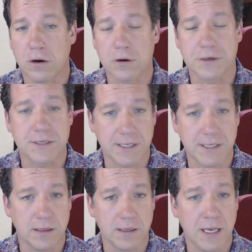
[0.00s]
are
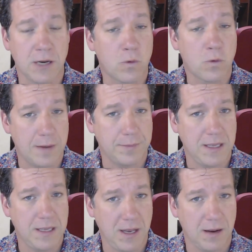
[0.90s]
still
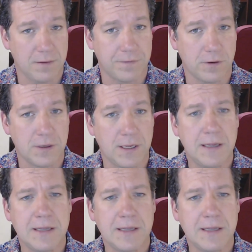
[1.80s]
incredibly meaningful.